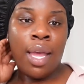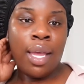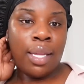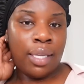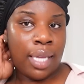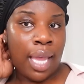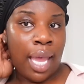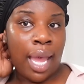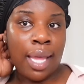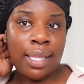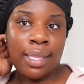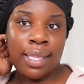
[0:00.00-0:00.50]

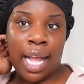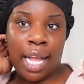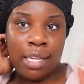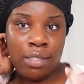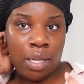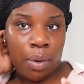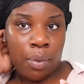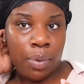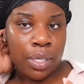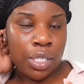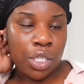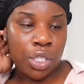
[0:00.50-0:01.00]
yeah, that's
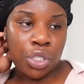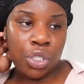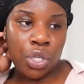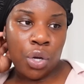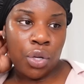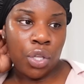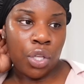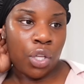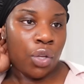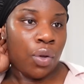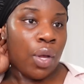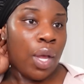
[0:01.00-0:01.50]
what I wanted to show
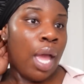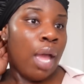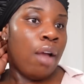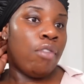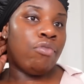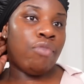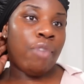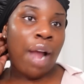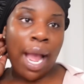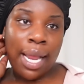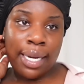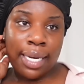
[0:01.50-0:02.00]
you.
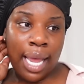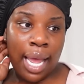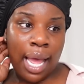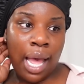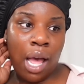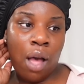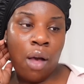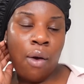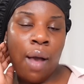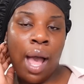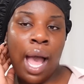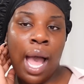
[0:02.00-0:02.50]
Right
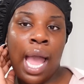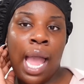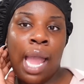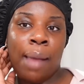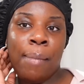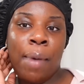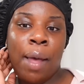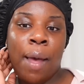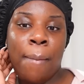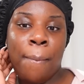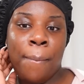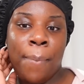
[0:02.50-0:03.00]
now,
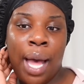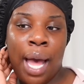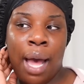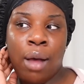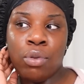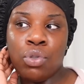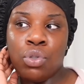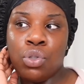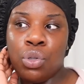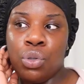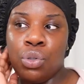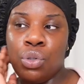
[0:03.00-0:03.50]
I'm
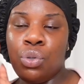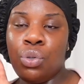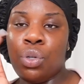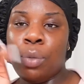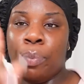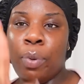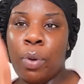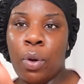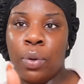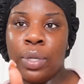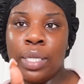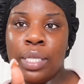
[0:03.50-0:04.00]
about to do the
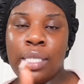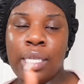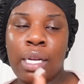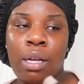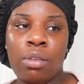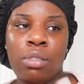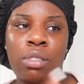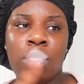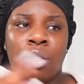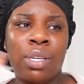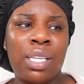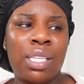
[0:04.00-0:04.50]
ponytail.
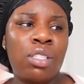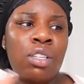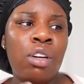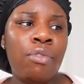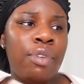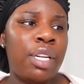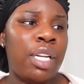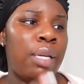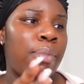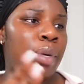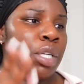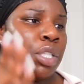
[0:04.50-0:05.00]
So there's not
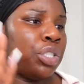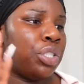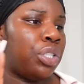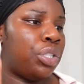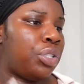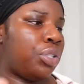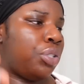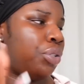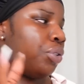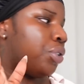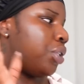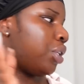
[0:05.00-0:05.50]
really much to
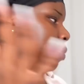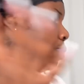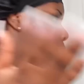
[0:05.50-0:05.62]
do to the